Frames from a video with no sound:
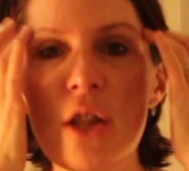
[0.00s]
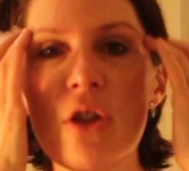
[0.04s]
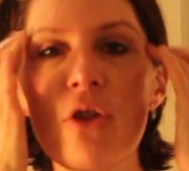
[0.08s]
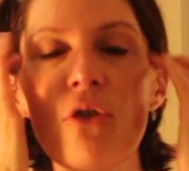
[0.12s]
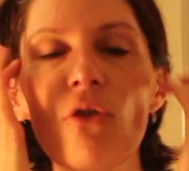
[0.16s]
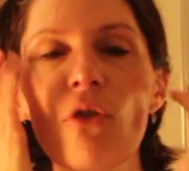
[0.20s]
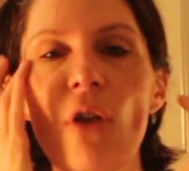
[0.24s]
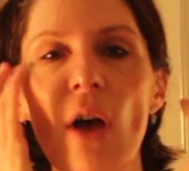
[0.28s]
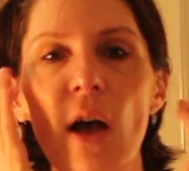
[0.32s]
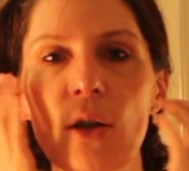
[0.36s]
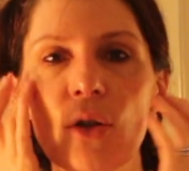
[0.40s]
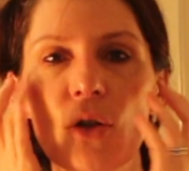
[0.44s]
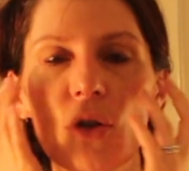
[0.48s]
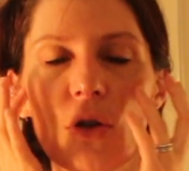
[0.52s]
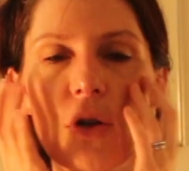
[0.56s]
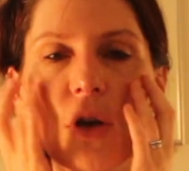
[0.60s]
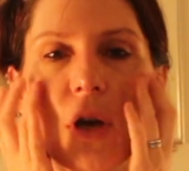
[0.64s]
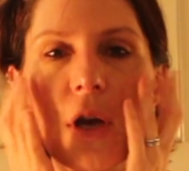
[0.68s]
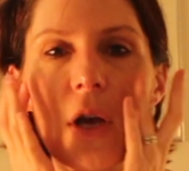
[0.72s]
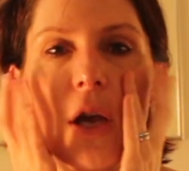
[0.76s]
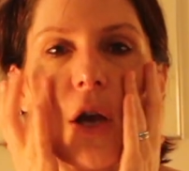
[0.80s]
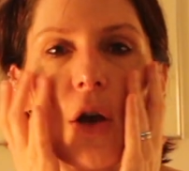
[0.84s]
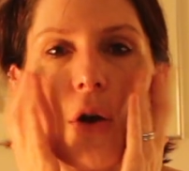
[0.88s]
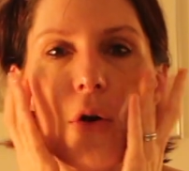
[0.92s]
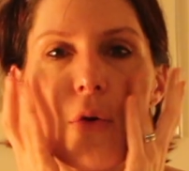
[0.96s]
in
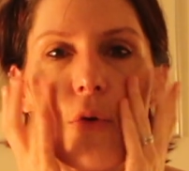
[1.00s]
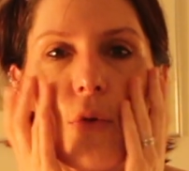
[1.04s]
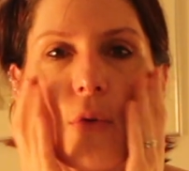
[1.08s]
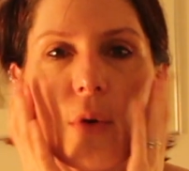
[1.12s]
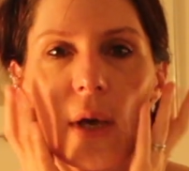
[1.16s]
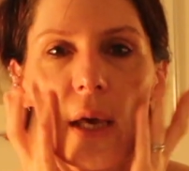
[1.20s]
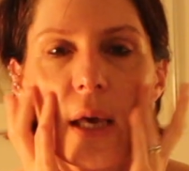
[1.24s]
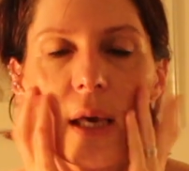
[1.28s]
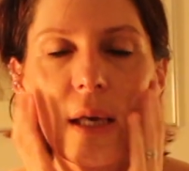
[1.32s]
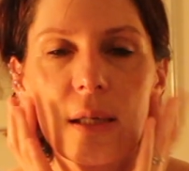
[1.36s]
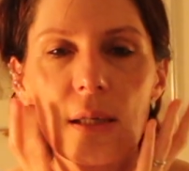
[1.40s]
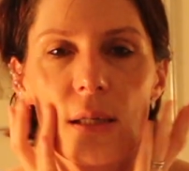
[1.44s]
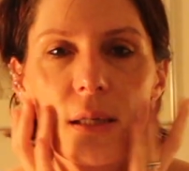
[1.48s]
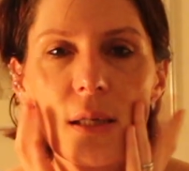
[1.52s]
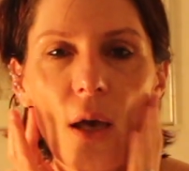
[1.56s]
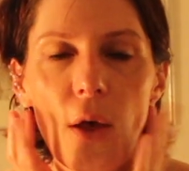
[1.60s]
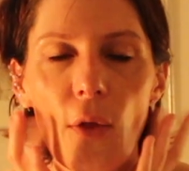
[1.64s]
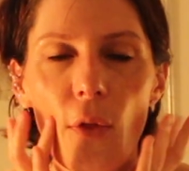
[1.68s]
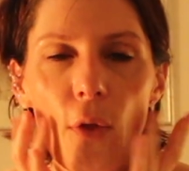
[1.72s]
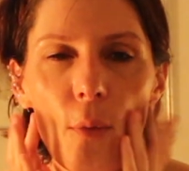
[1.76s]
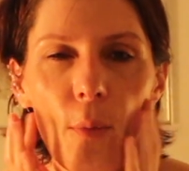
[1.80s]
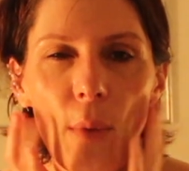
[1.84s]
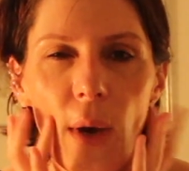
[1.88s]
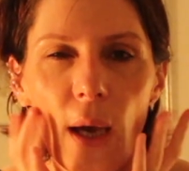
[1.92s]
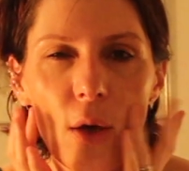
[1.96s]
touch with
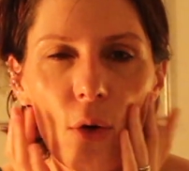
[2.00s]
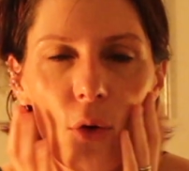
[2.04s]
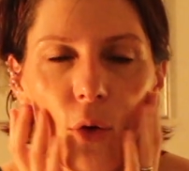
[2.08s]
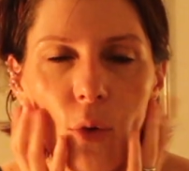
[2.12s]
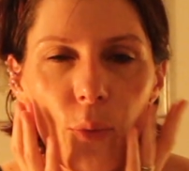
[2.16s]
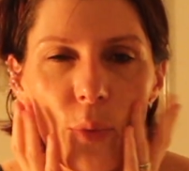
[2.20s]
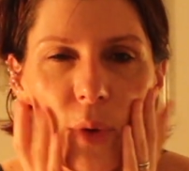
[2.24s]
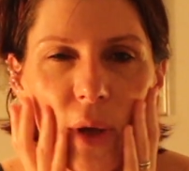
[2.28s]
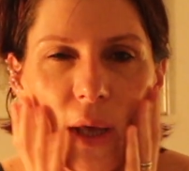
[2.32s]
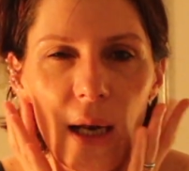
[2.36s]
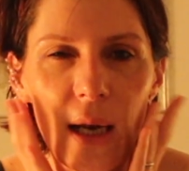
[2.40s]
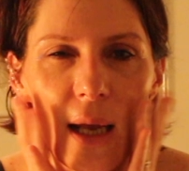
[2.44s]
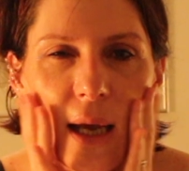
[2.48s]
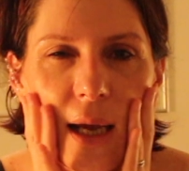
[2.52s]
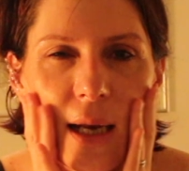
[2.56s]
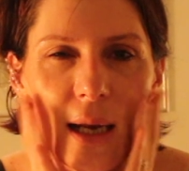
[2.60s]
the micropeel.